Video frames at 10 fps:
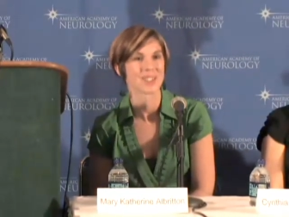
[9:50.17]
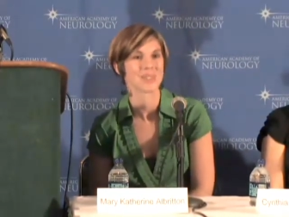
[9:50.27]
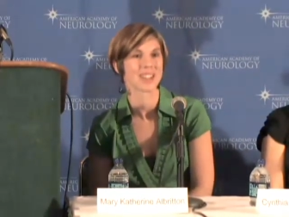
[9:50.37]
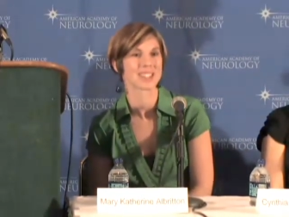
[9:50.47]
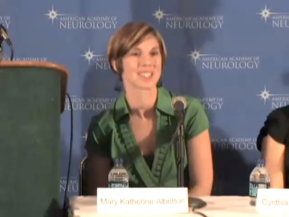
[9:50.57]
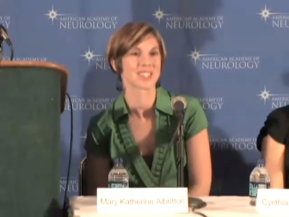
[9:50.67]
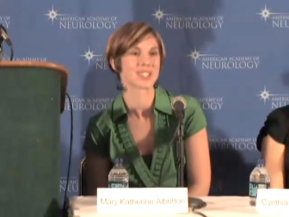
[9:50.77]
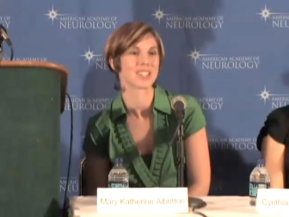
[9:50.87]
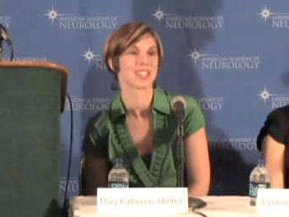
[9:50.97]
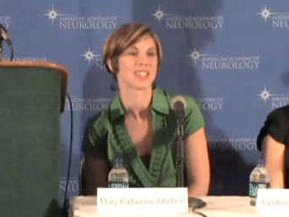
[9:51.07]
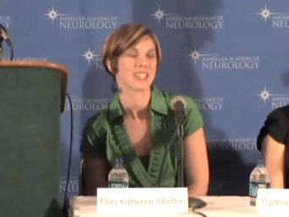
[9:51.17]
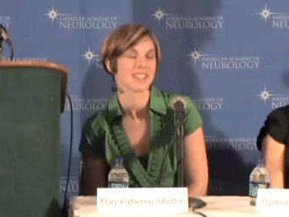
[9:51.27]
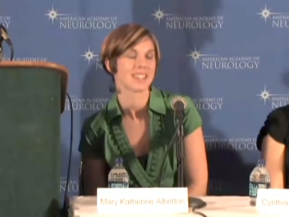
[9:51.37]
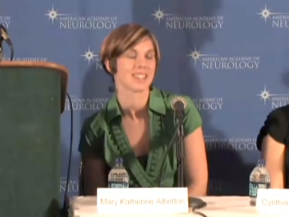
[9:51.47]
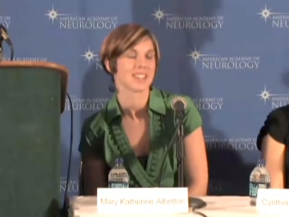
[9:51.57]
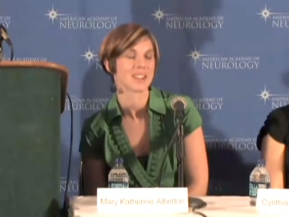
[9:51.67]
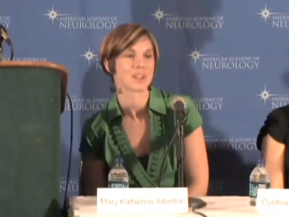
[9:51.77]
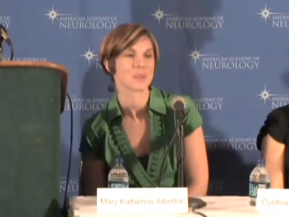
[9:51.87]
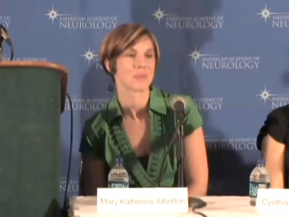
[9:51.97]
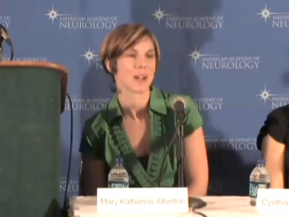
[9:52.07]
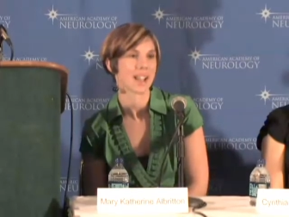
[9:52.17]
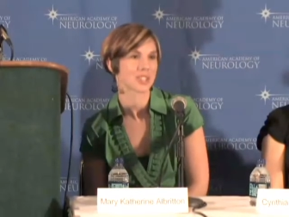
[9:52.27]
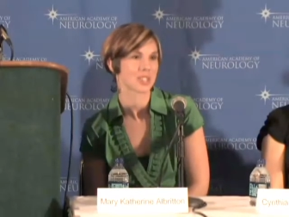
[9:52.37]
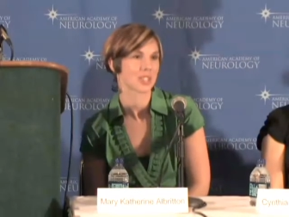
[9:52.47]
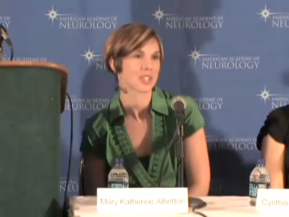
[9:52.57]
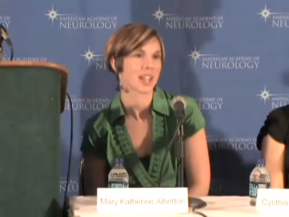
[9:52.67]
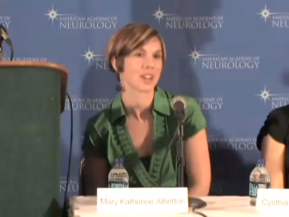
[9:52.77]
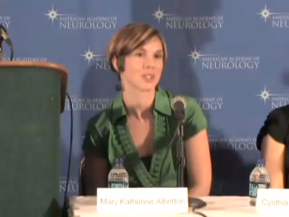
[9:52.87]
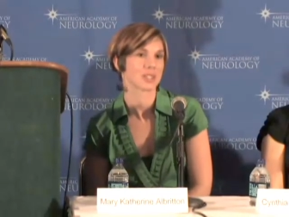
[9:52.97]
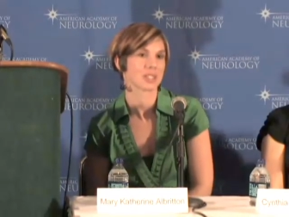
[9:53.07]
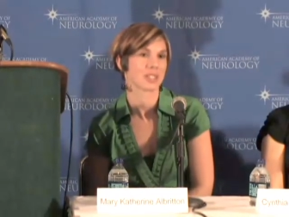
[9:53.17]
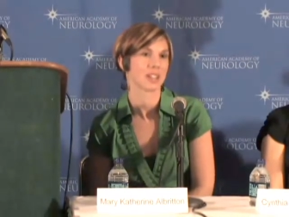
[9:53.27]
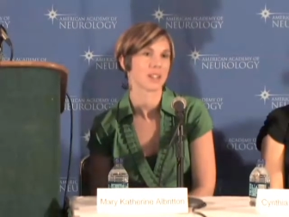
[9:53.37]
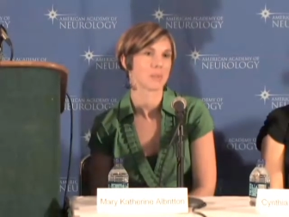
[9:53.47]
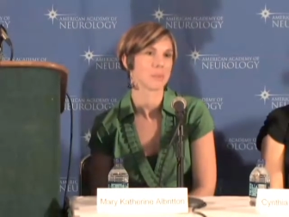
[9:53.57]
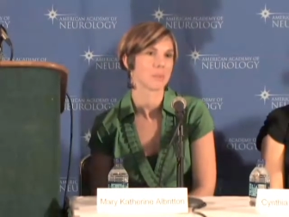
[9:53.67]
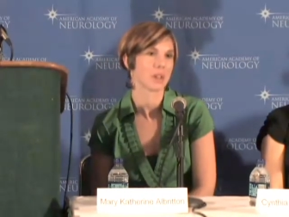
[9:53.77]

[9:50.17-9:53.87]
with my children. Um, I turned out um,